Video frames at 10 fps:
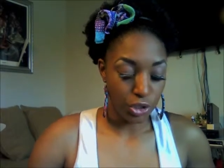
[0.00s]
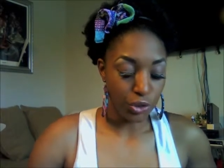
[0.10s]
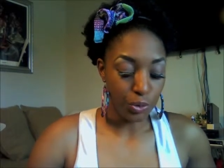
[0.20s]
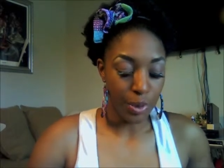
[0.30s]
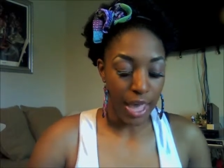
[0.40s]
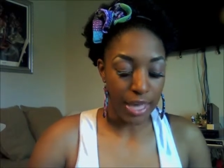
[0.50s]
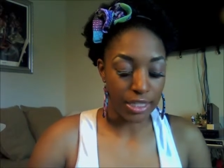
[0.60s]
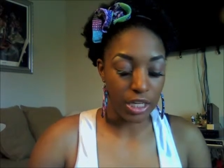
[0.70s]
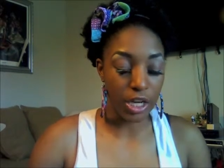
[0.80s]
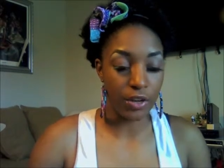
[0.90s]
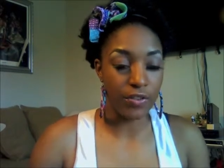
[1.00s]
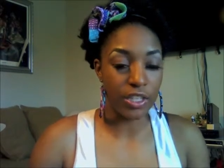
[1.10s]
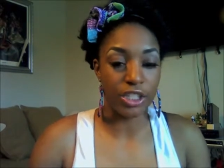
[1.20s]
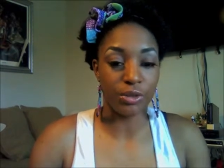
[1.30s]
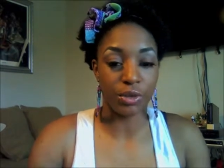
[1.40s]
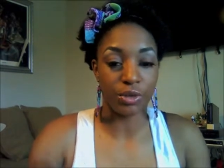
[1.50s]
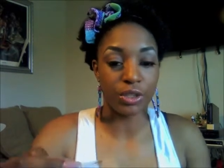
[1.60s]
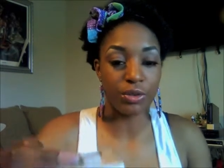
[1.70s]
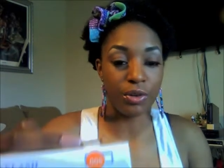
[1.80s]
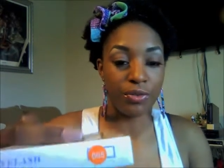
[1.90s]
two packs of the
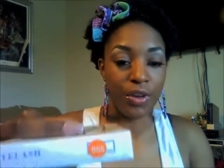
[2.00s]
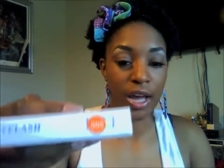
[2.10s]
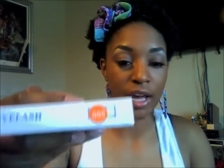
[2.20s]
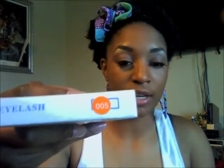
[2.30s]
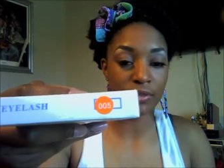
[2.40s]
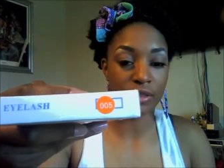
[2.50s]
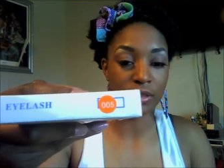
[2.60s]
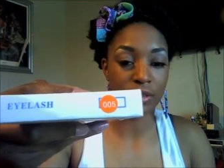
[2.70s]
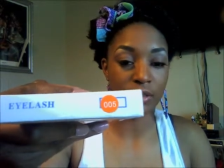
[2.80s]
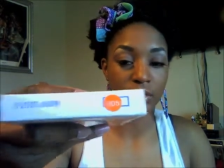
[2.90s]
005s